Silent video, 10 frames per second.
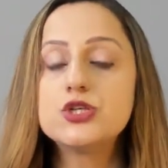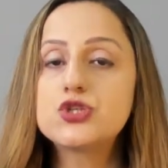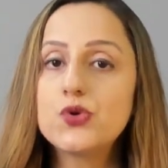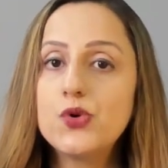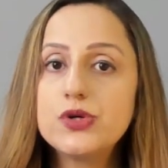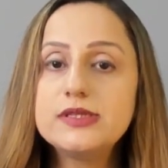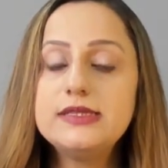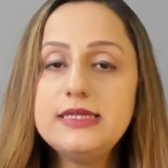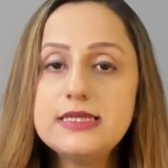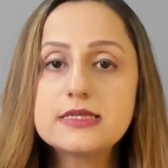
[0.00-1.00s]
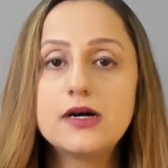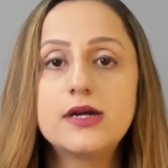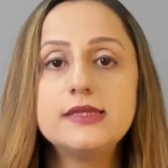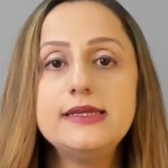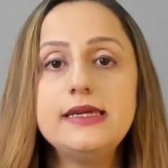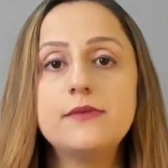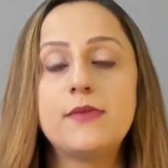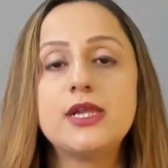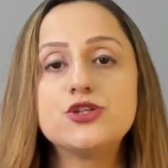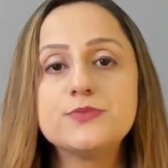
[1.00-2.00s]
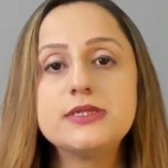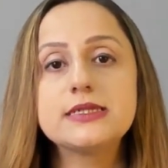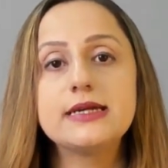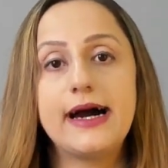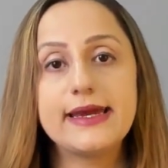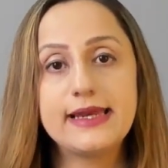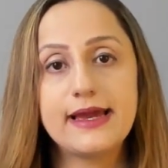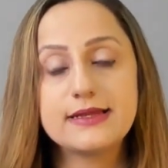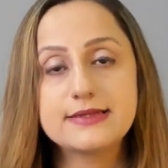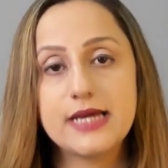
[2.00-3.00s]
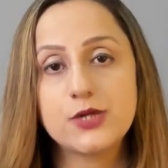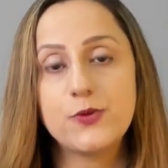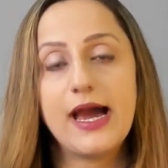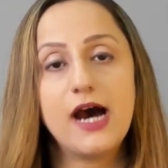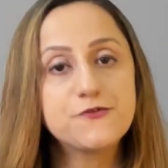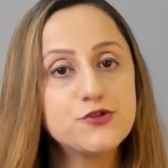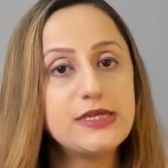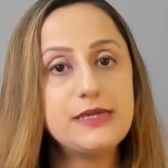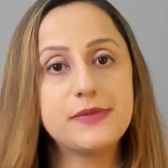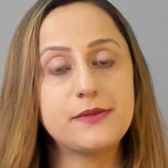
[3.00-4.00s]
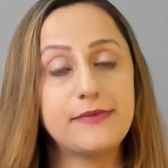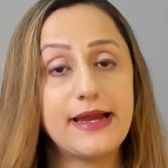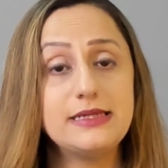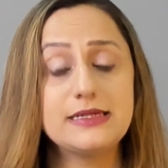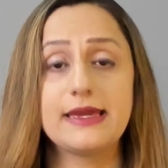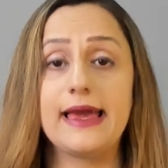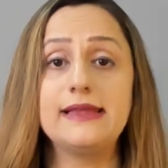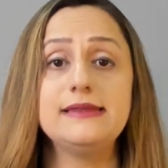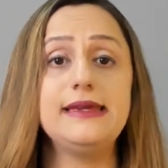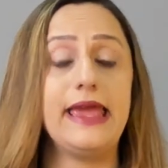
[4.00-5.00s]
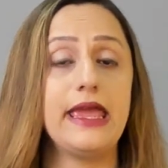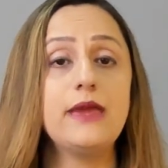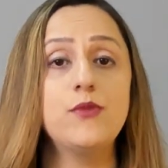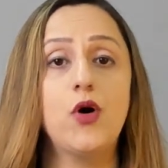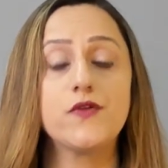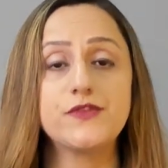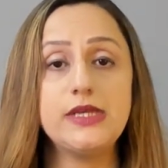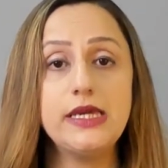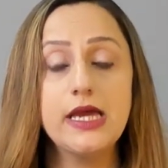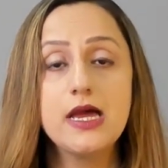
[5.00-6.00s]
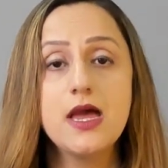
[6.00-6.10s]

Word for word: So these are the management guidelines that we have to keep in mind. Again, the aim of the